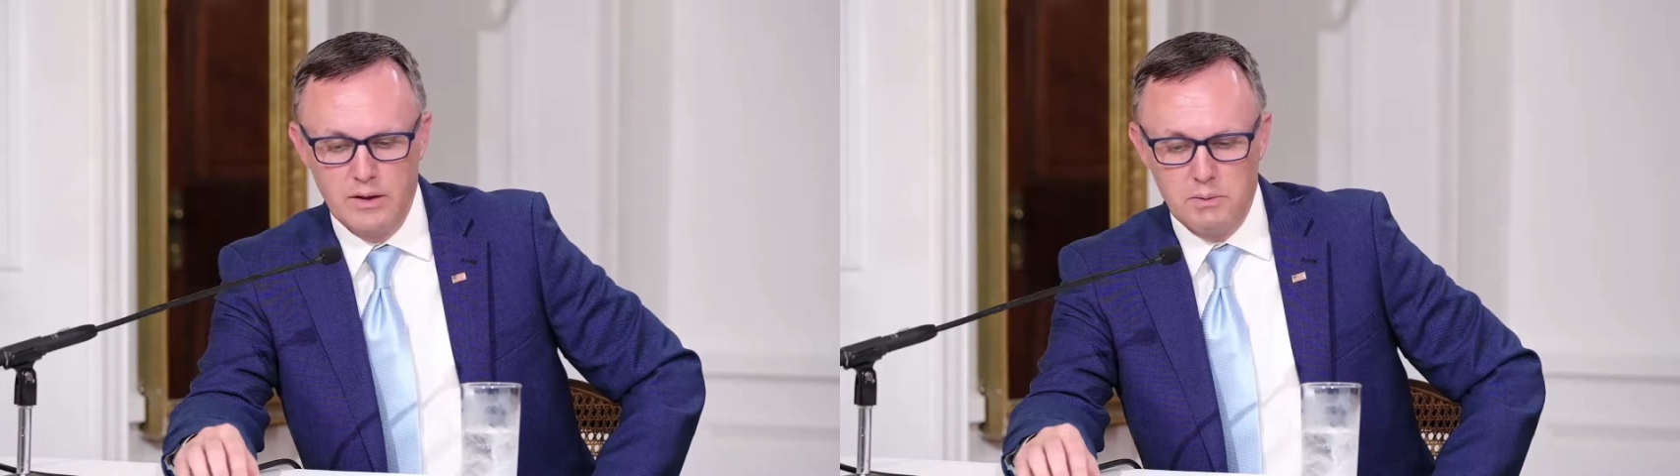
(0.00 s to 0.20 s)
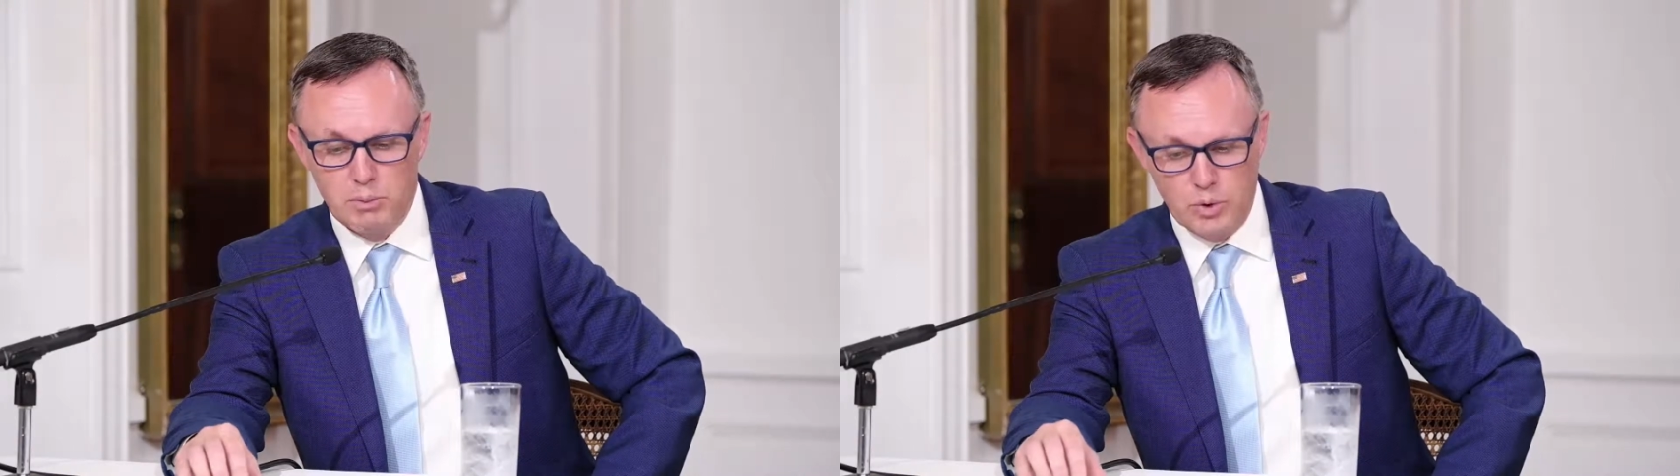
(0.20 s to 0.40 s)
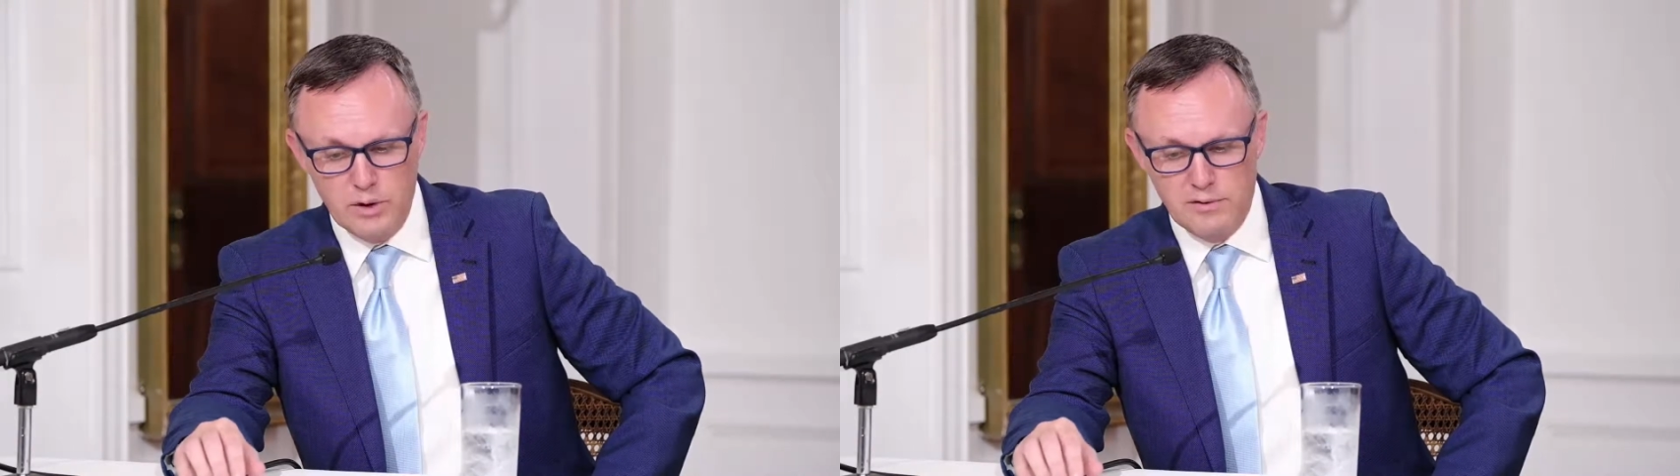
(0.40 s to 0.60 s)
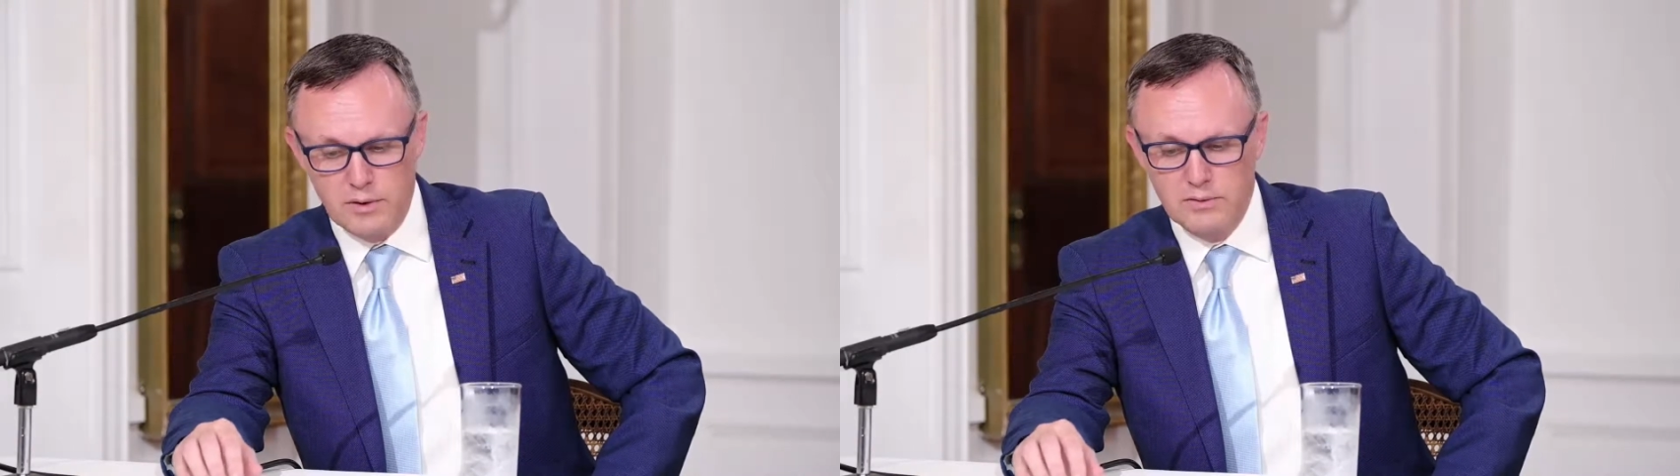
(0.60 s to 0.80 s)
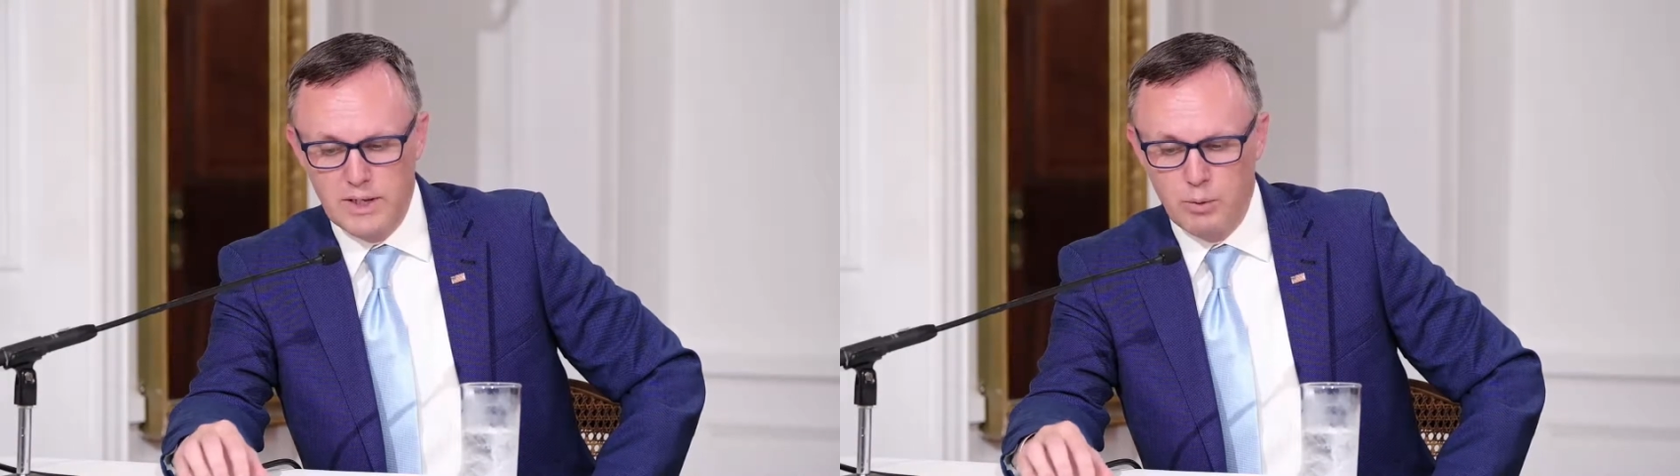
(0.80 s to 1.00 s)

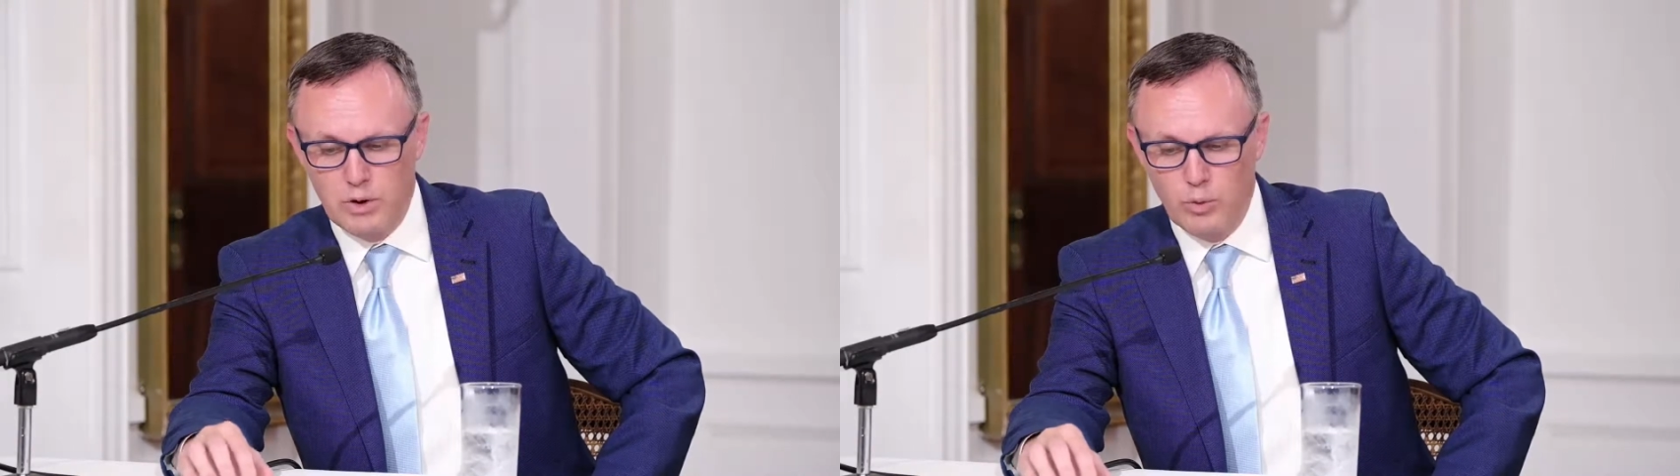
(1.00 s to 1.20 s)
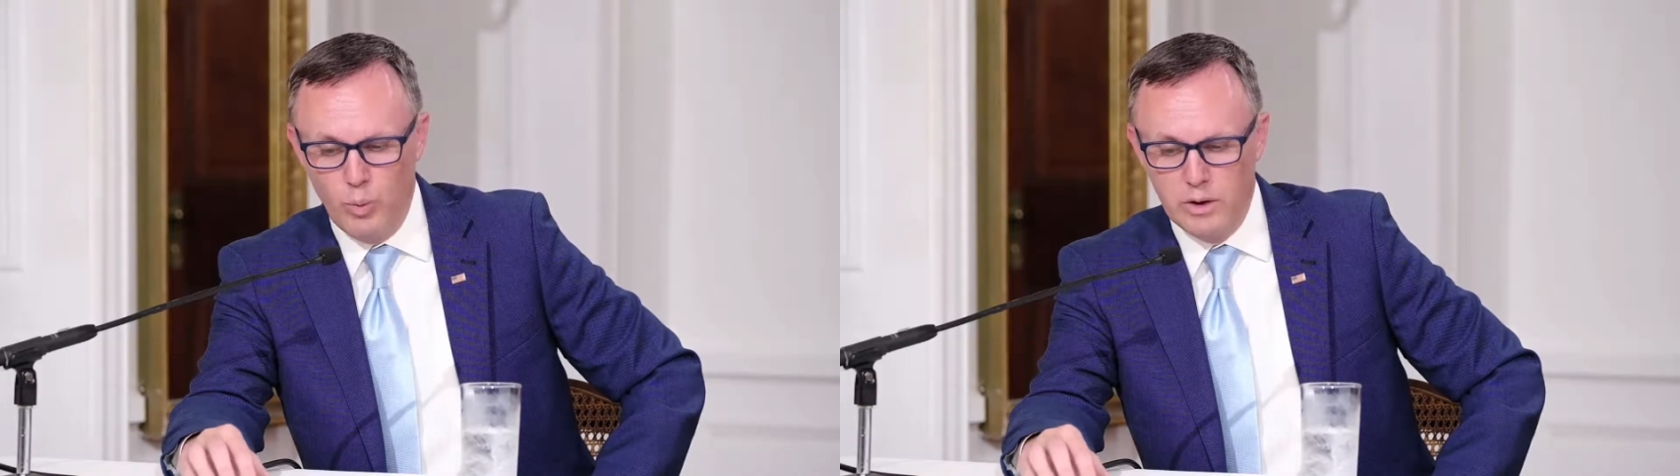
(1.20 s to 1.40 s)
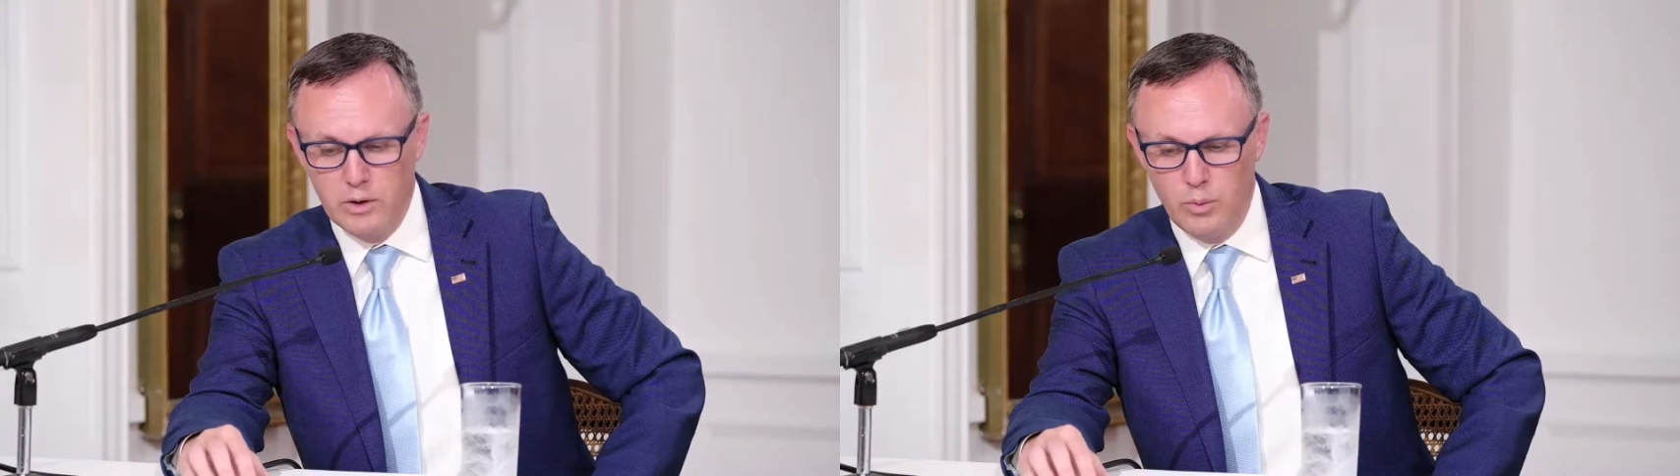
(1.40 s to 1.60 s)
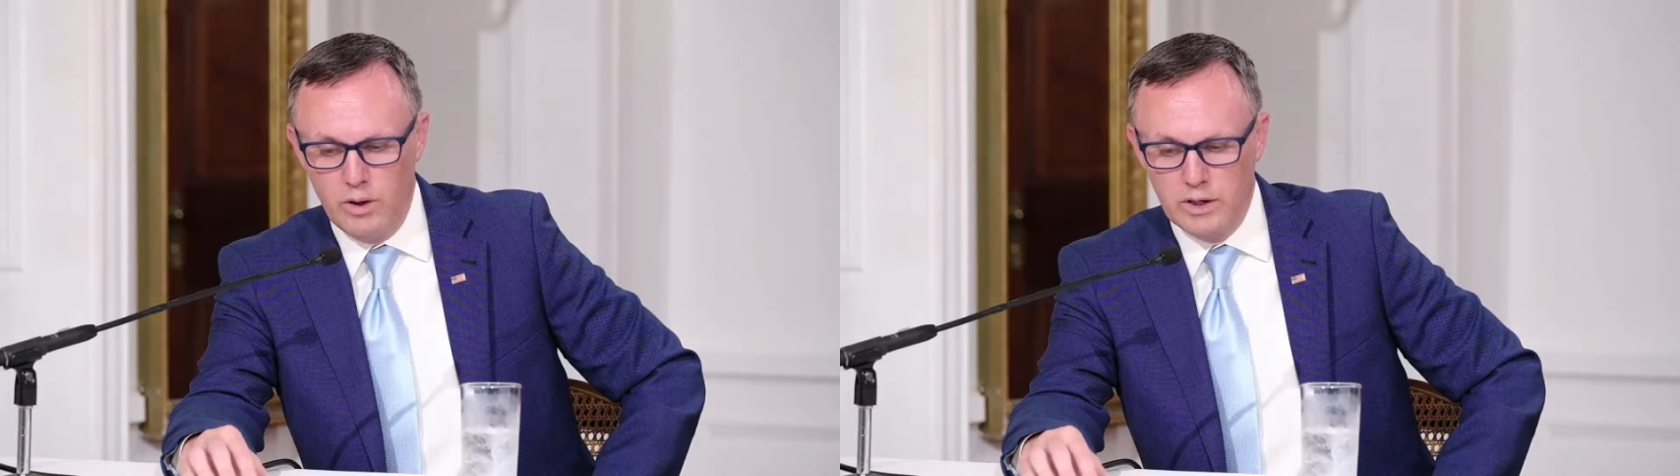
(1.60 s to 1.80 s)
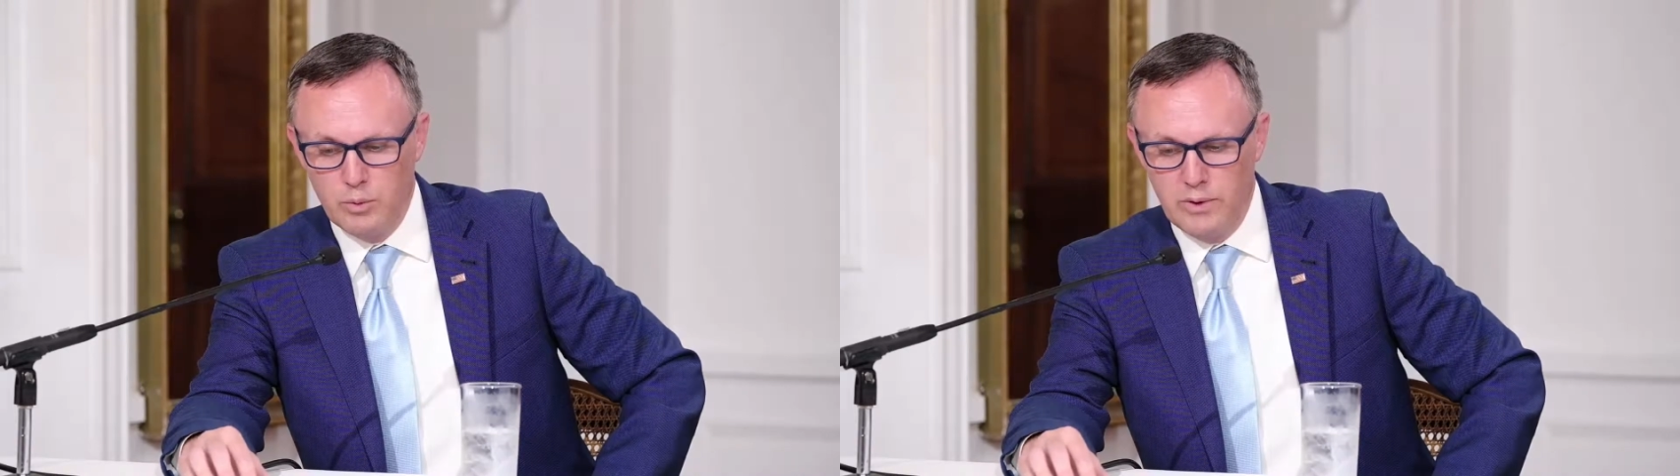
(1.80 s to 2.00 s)
Moreover, they work one-on-one